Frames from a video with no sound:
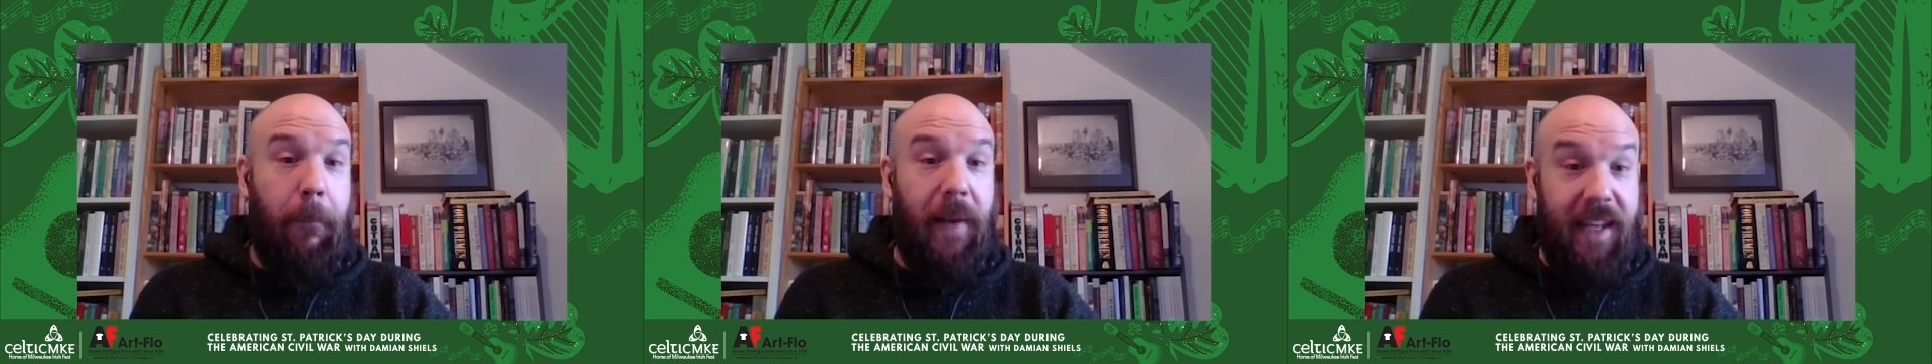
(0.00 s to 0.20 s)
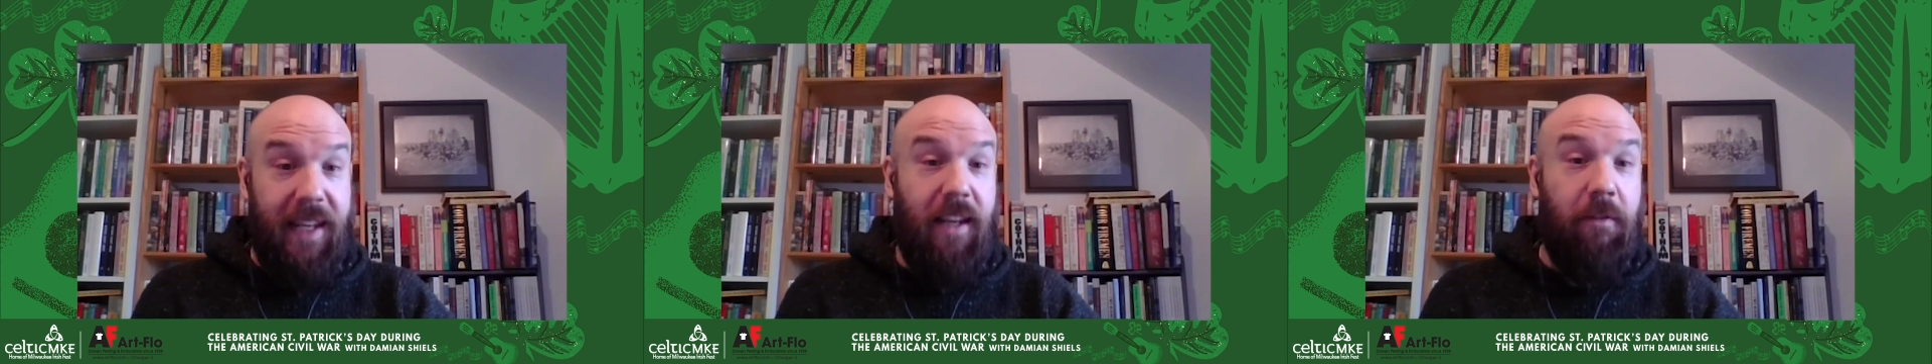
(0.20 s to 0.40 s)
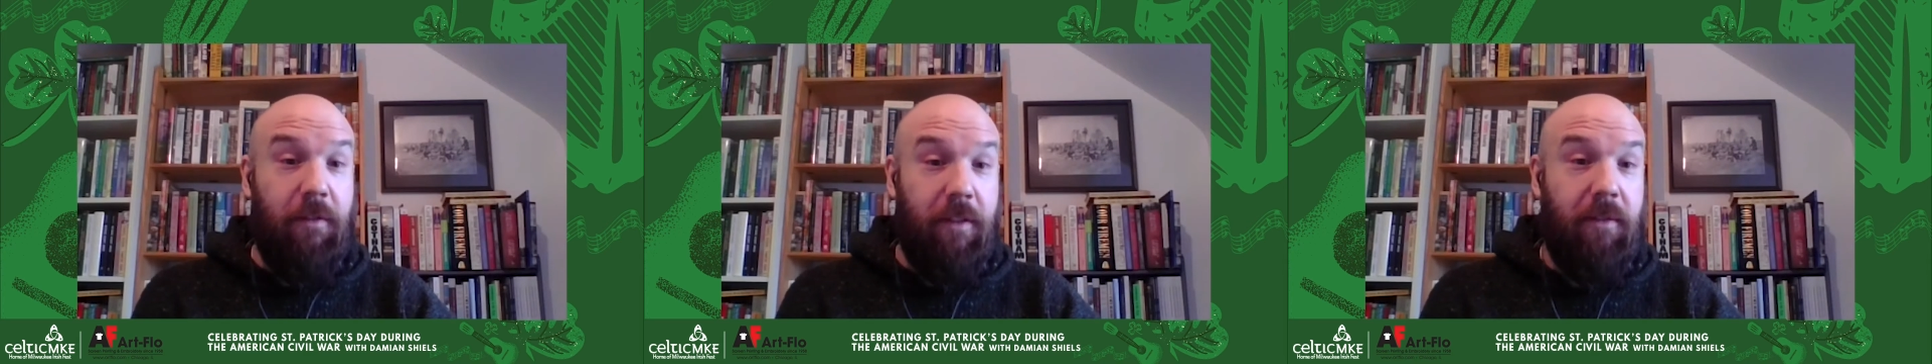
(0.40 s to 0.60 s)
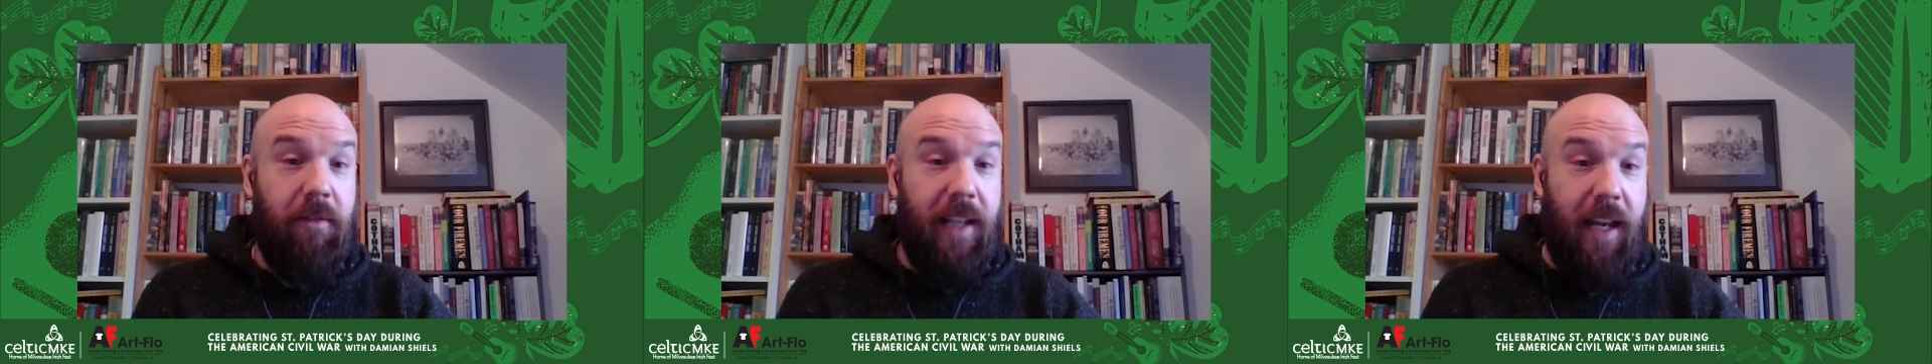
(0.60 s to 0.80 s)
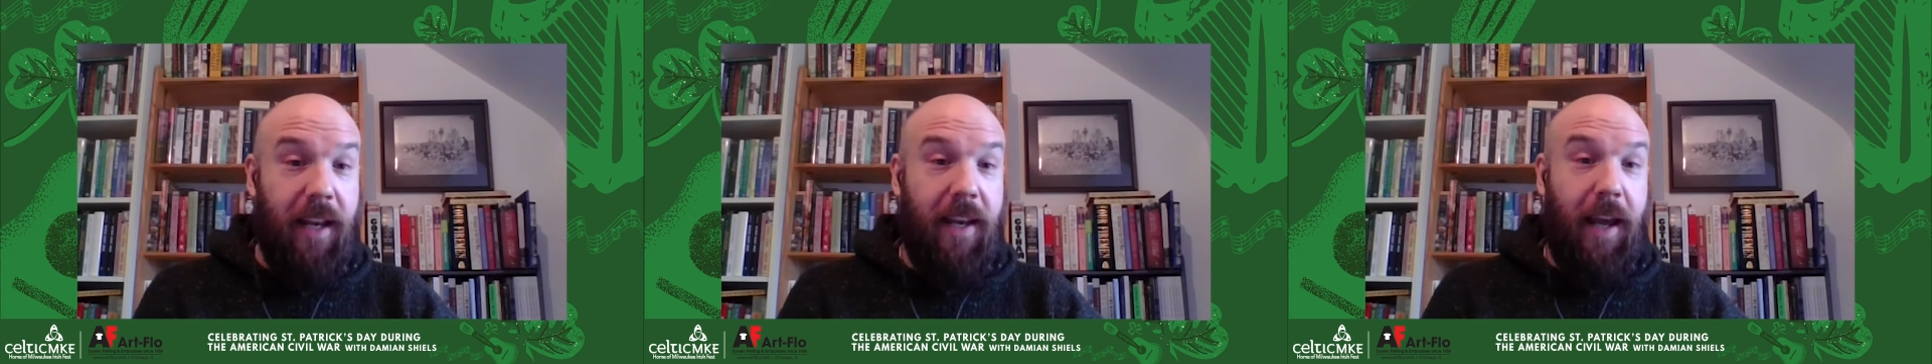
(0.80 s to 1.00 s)
leave,
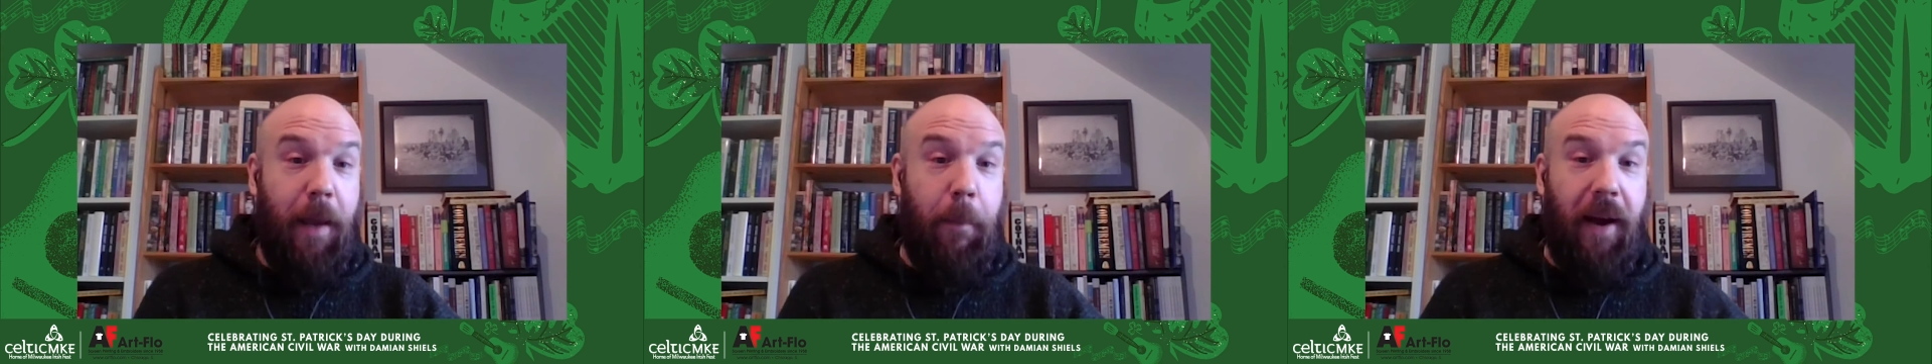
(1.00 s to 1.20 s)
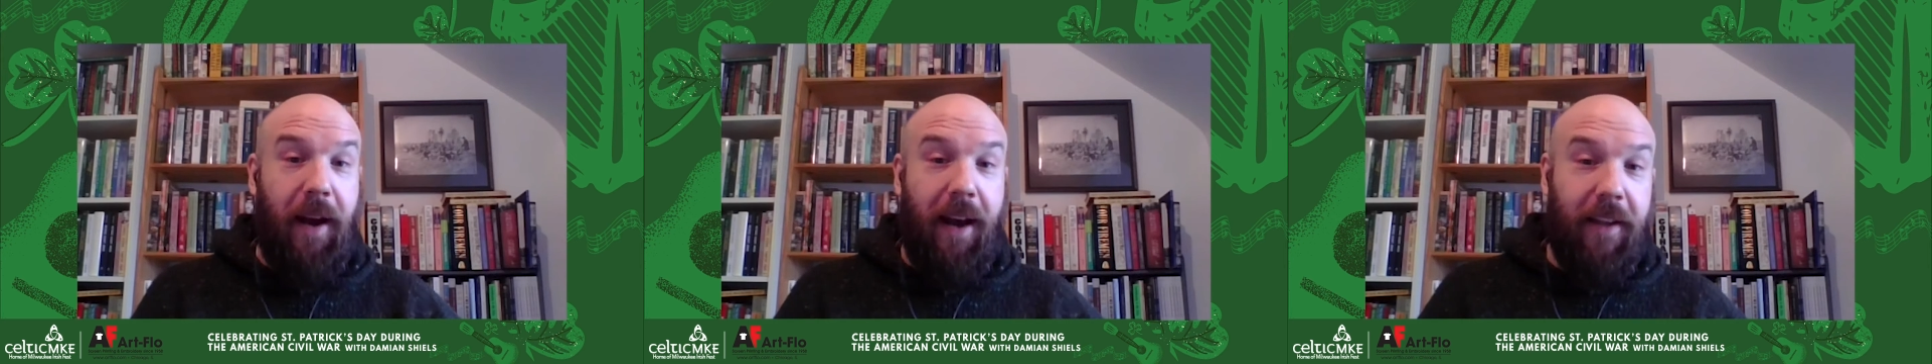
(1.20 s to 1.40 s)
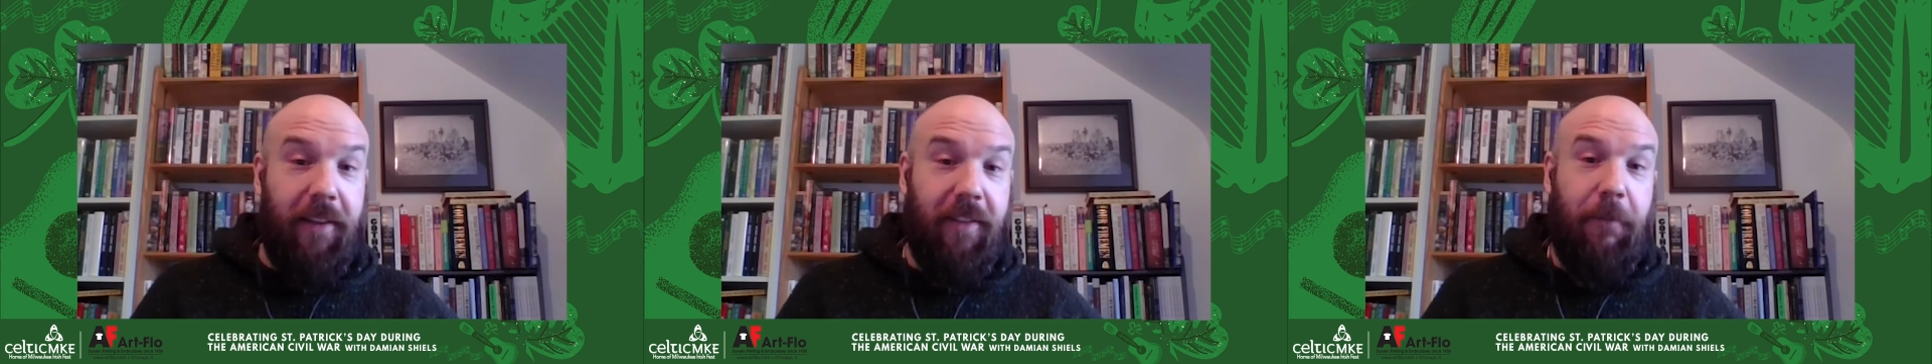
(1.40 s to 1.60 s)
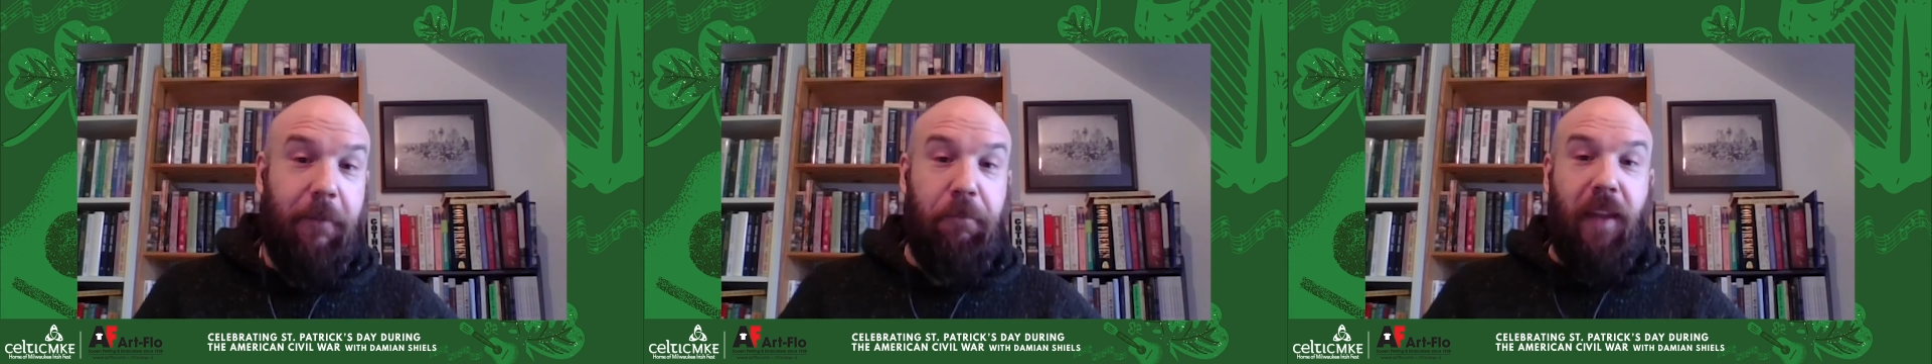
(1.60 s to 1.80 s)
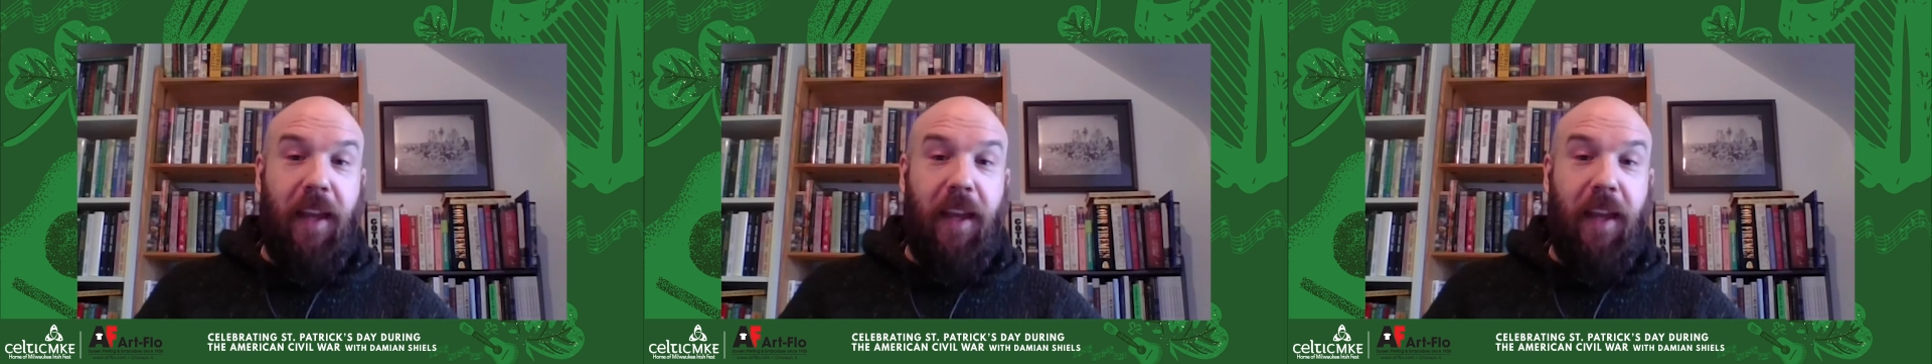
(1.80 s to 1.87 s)
10-day pass.